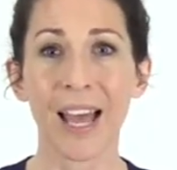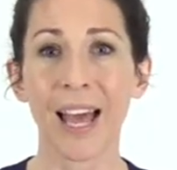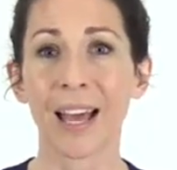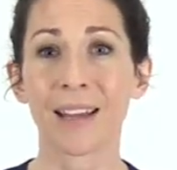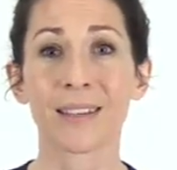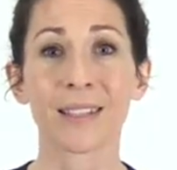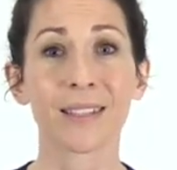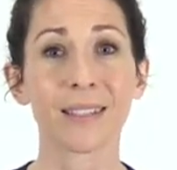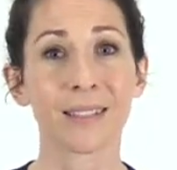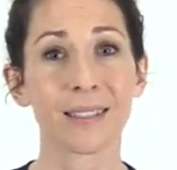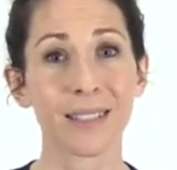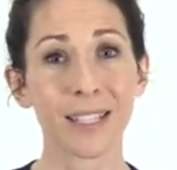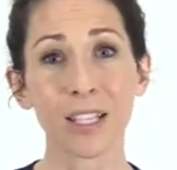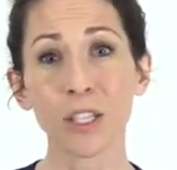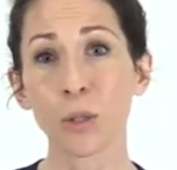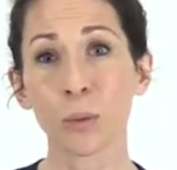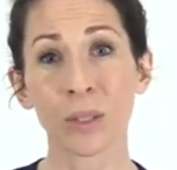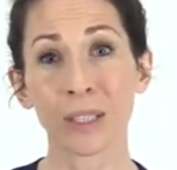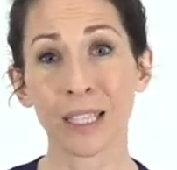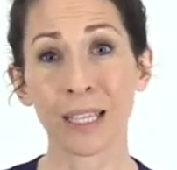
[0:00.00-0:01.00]
and is
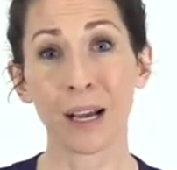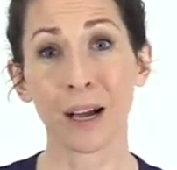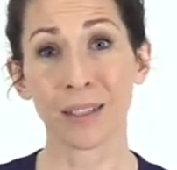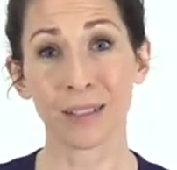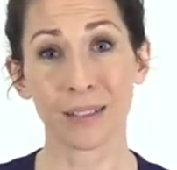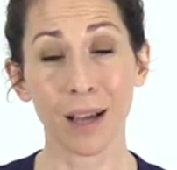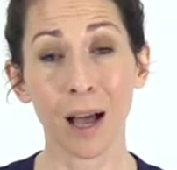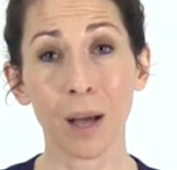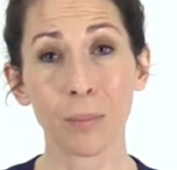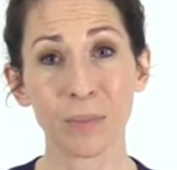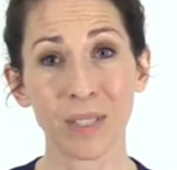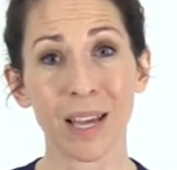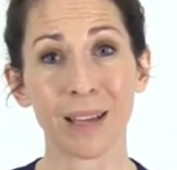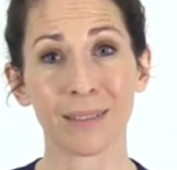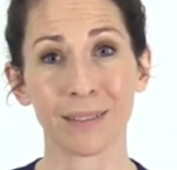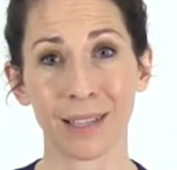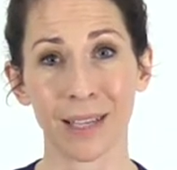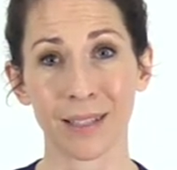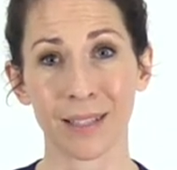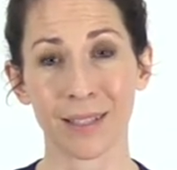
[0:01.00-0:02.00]
continually on top
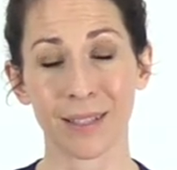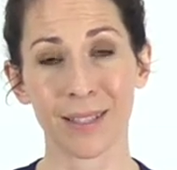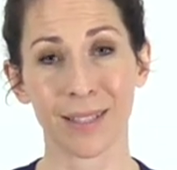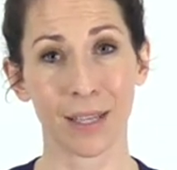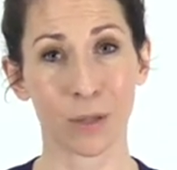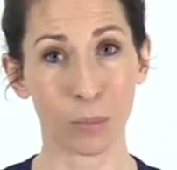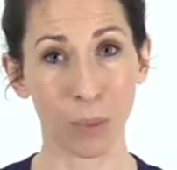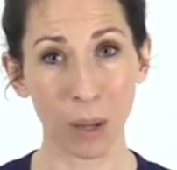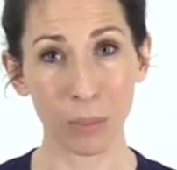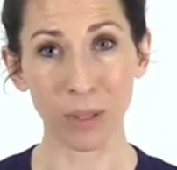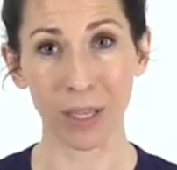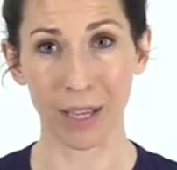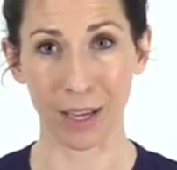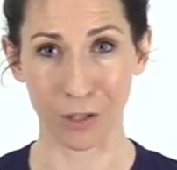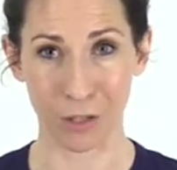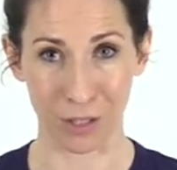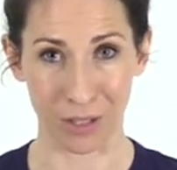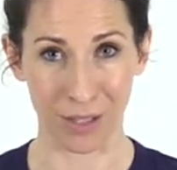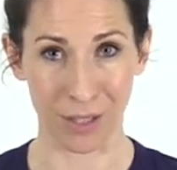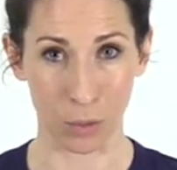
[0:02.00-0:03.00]
10 lists in
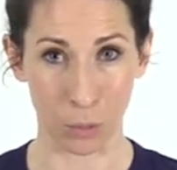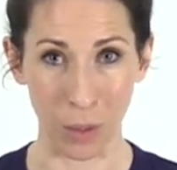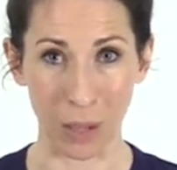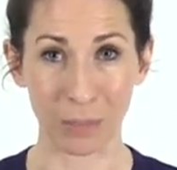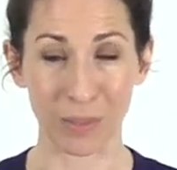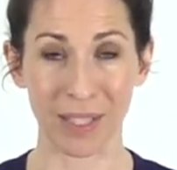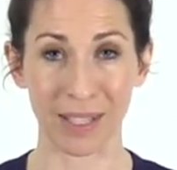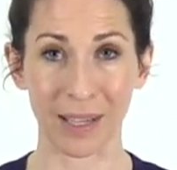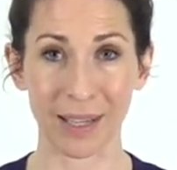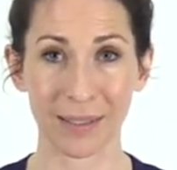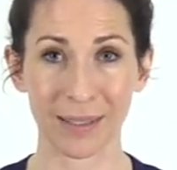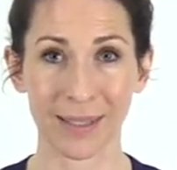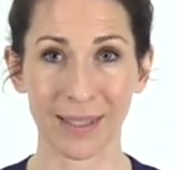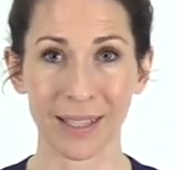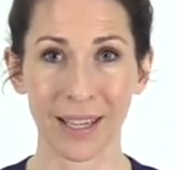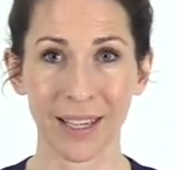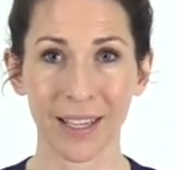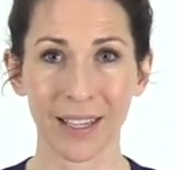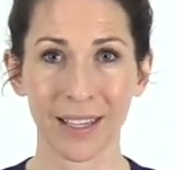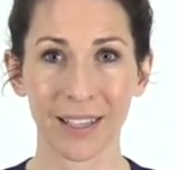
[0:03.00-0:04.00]
publications and websites.